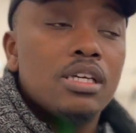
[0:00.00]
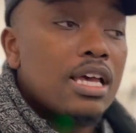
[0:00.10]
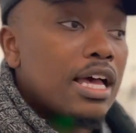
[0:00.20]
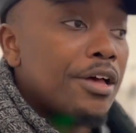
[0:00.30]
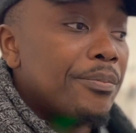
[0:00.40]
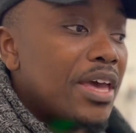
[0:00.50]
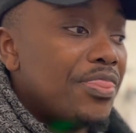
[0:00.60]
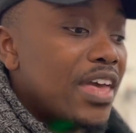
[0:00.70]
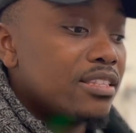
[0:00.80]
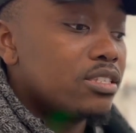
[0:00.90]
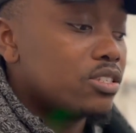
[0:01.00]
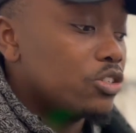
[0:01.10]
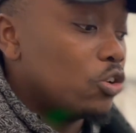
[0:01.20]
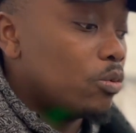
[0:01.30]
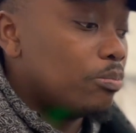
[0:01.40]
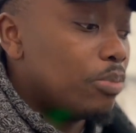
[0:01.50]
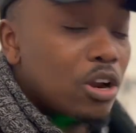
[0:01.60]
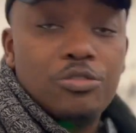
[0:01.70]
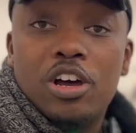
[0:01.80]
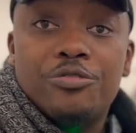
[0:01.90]
and that's part
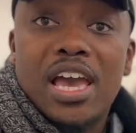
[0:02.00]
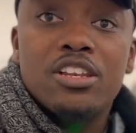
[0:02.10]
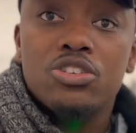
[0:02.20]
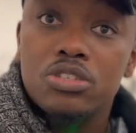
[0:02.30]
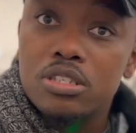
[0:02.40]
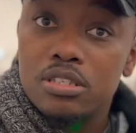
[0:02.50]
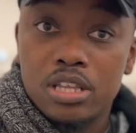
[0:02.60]
of our values